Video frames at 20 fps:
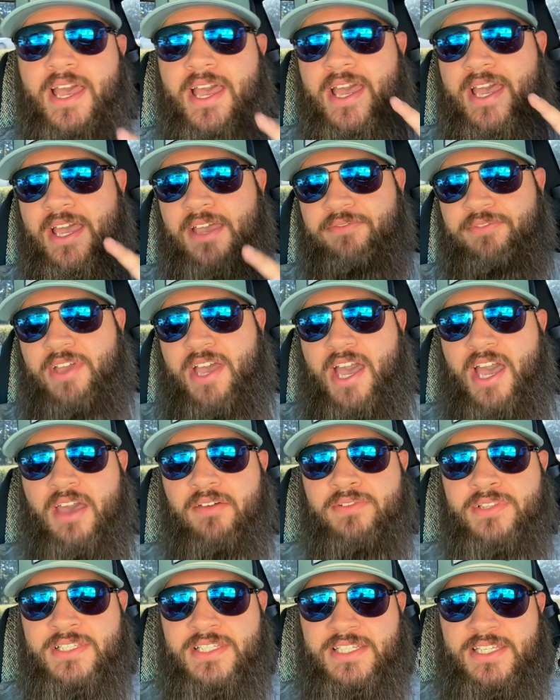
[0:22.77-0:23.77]
If you
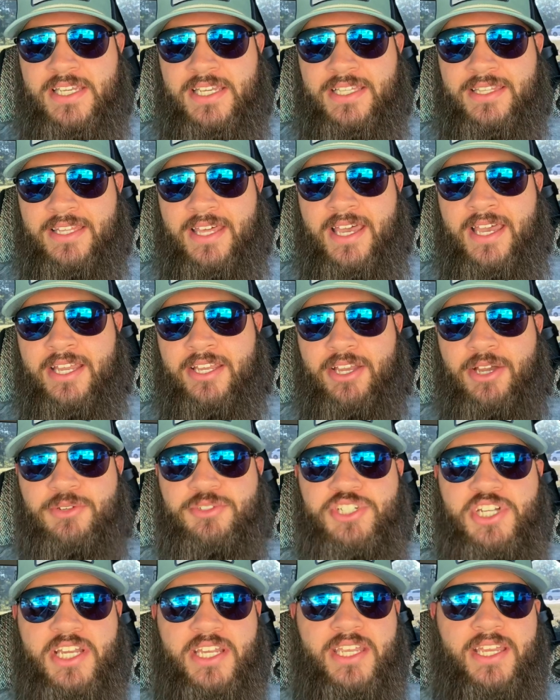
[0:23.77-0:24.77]
haven't seen that, go
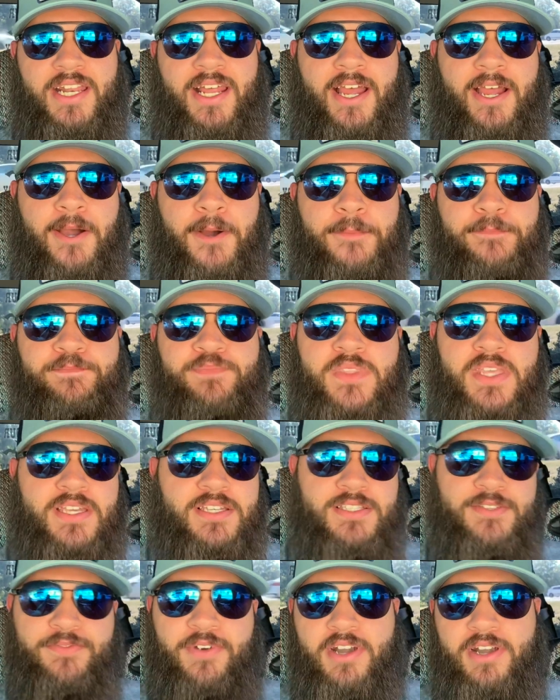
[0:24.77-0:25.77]
check it out.
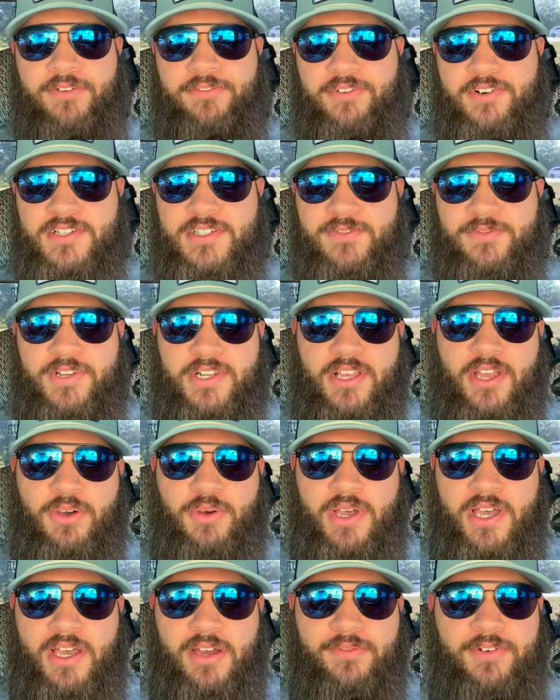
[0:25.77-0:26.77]
It's the very first video
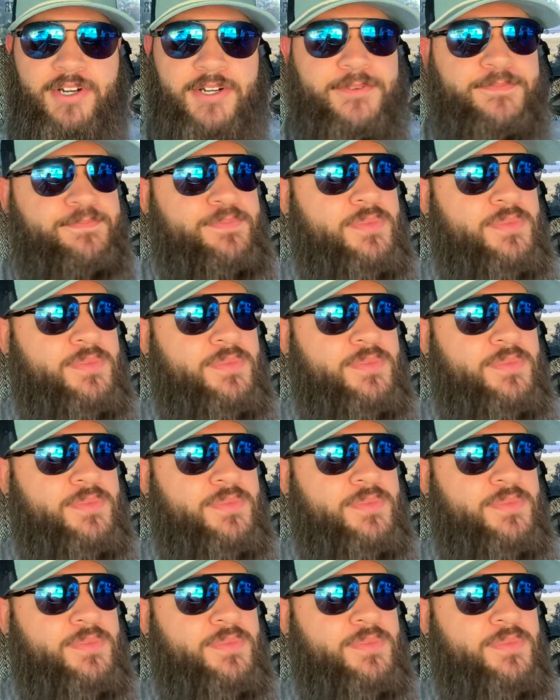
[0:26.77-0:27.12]
ever.